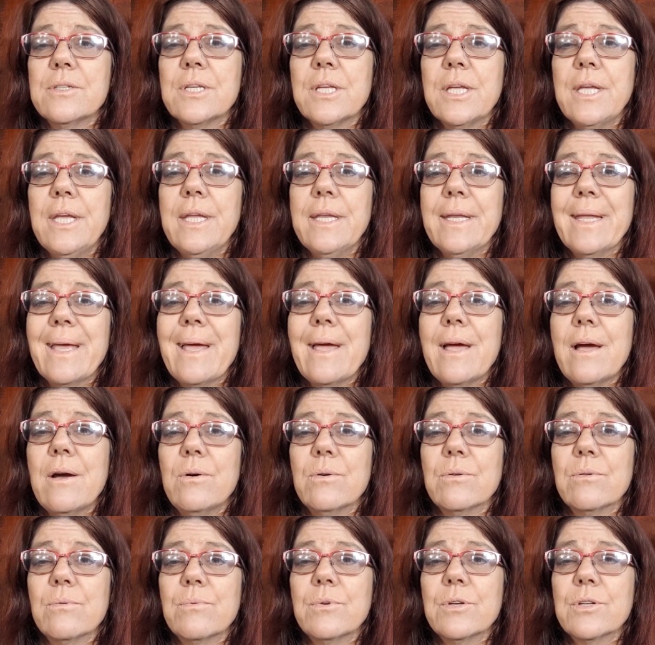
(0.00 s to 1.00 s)
to get
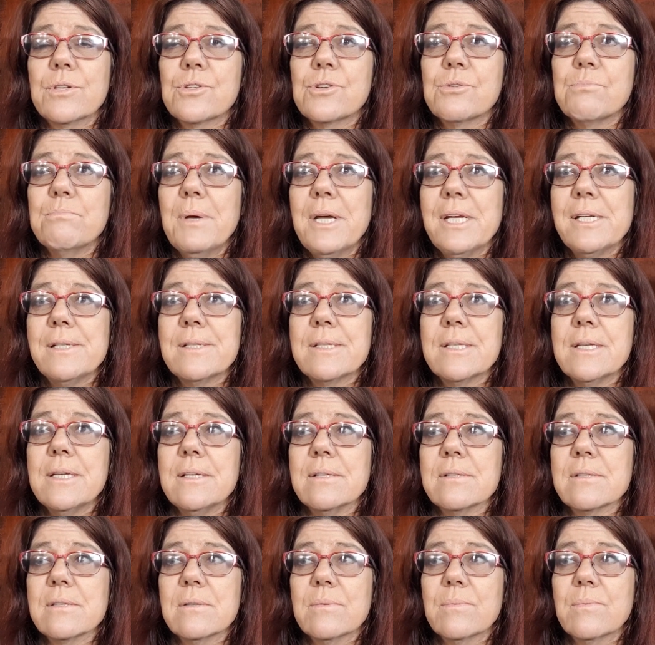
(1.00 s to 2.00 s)
out, which made
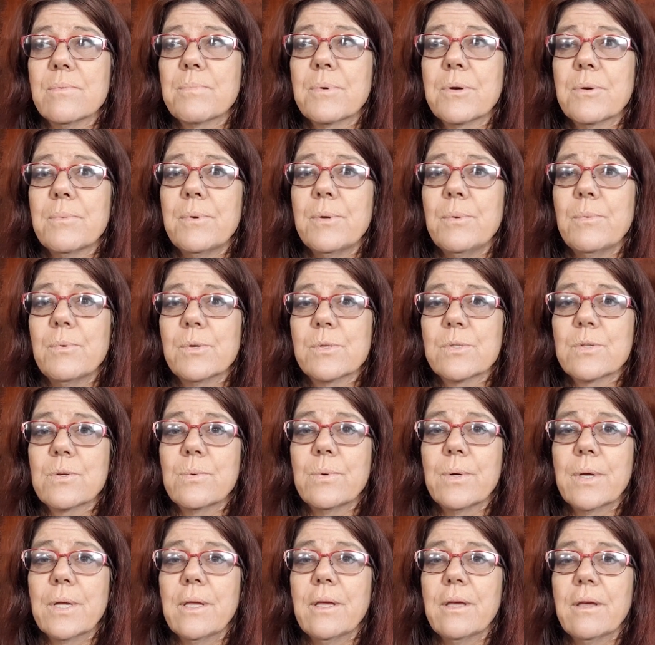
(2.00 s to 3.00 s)
sense. It probably was
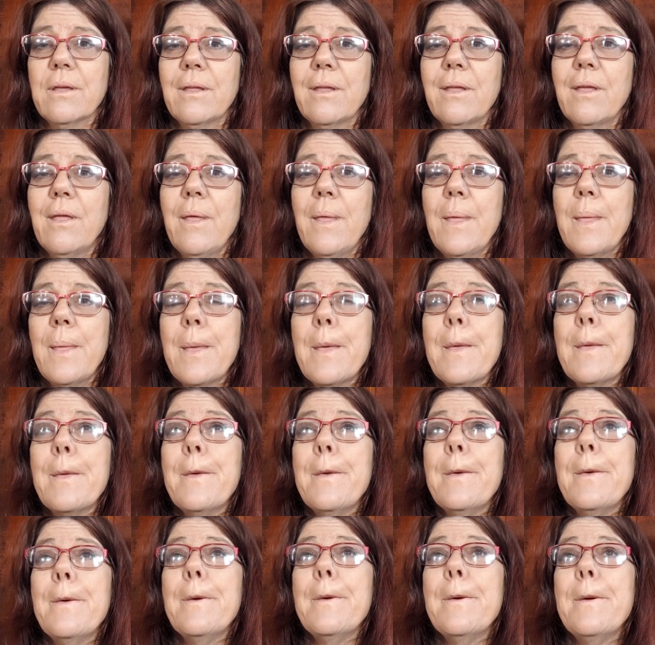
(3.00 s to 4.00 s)
quicker.
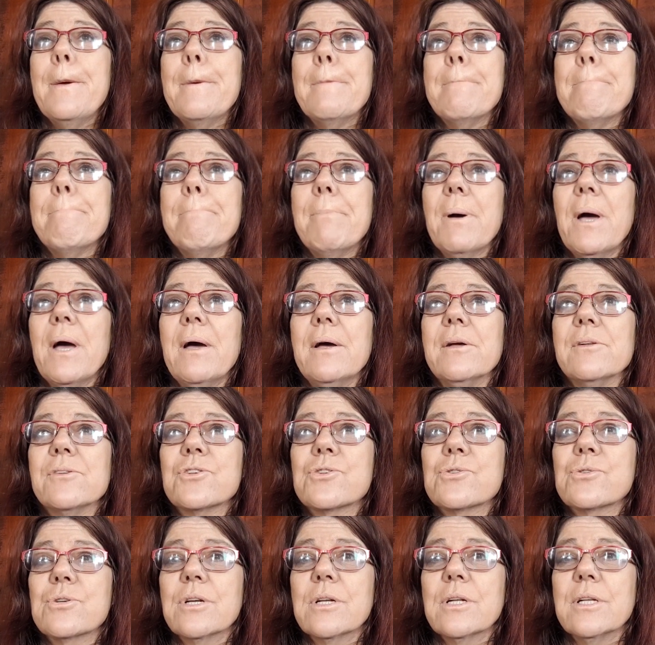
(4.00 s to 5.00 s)
But
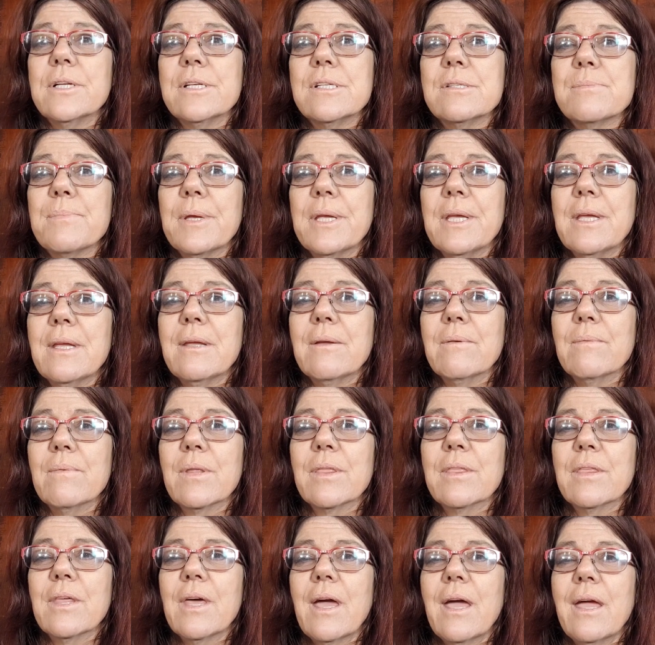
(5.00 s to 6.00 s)
strictly speaking,
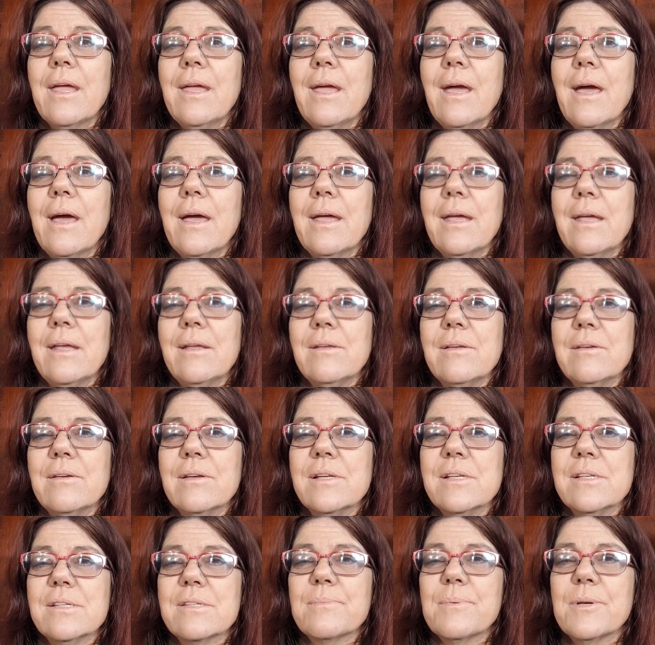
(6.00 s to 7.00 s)
with the AA,
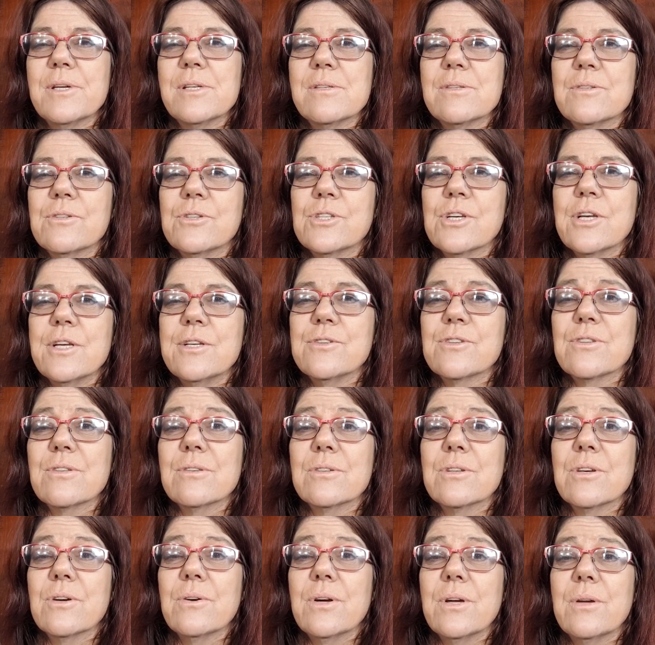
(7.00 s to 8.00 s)
he's supposed to change the
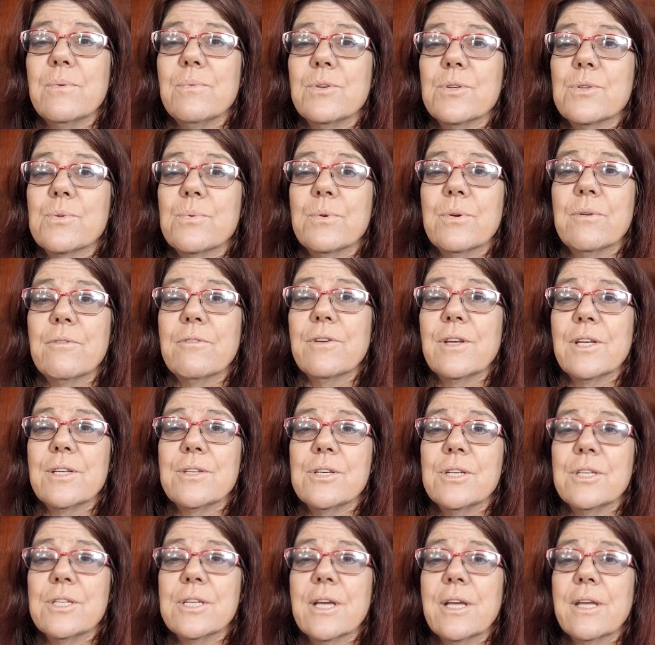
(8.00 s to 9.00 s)
tyre, which would have
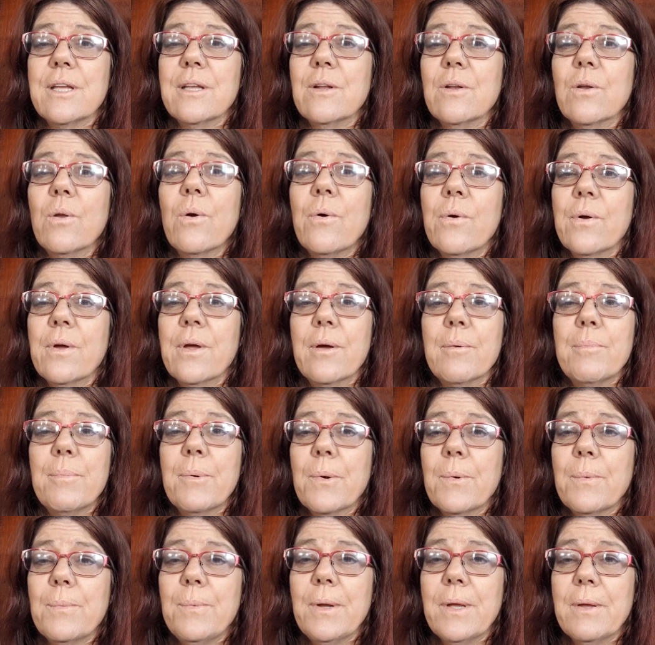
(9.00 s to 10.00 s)
actually taken longer
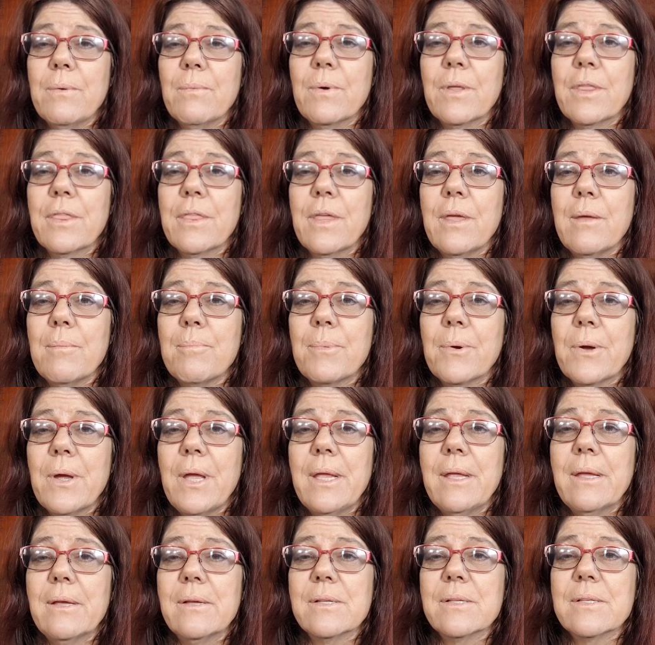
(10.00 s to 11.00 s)
probably with that
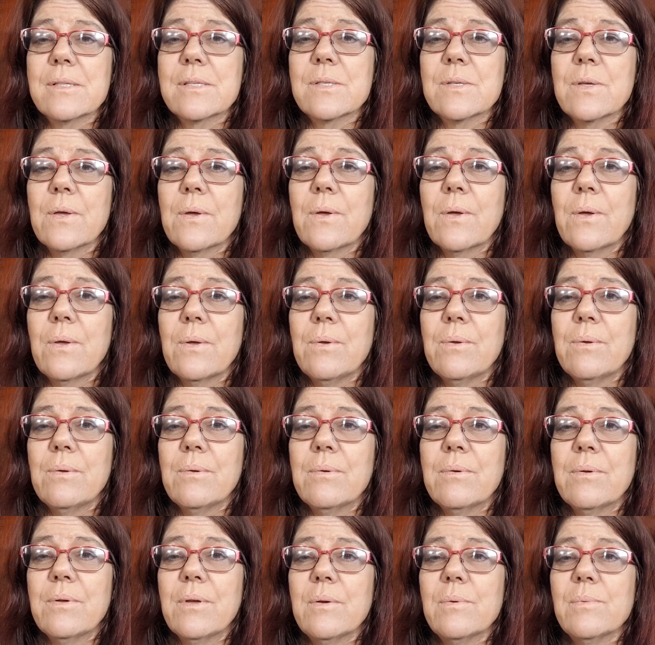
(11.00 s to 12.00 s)
bracket. So
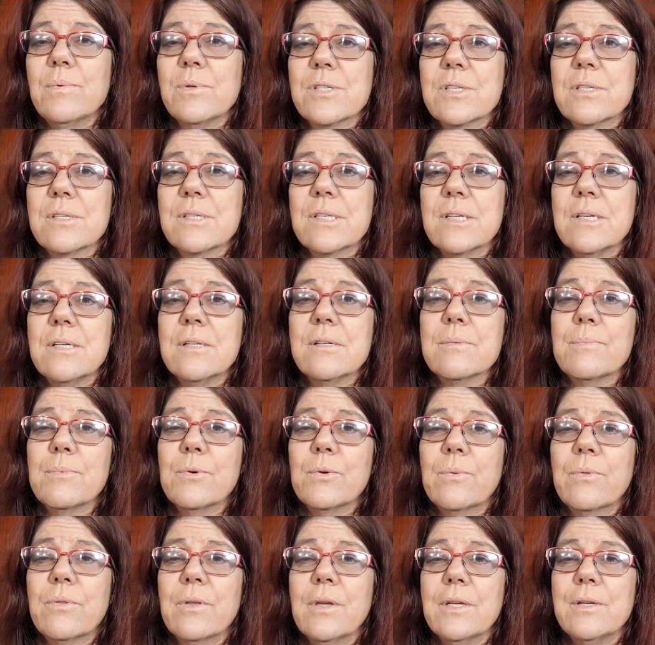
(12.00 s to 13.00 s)
it was a sensible
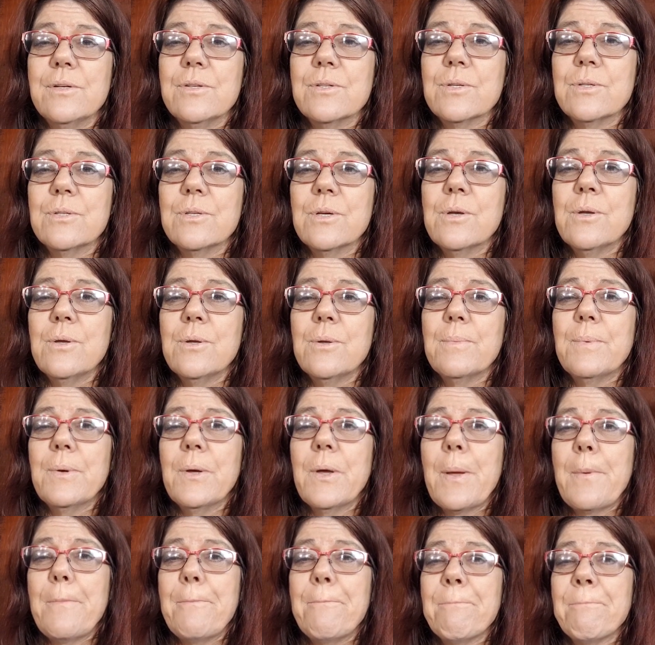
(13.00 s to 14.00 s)
thing to do.
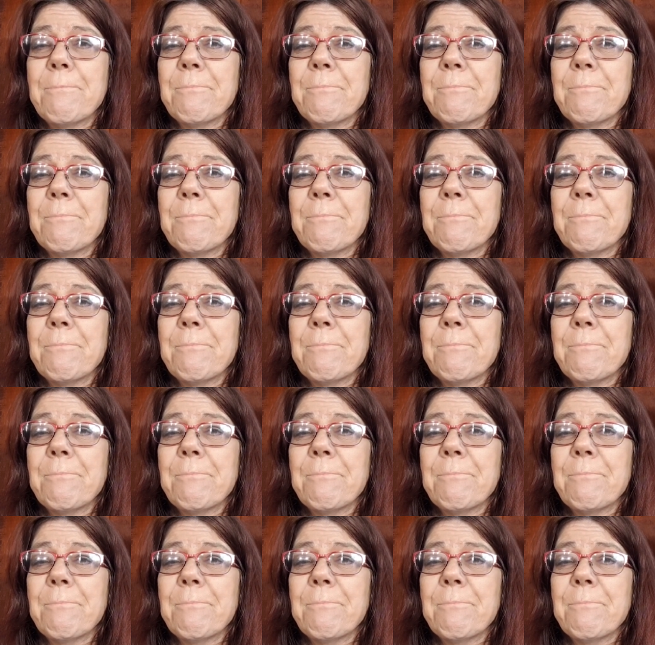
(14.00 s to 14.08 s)
But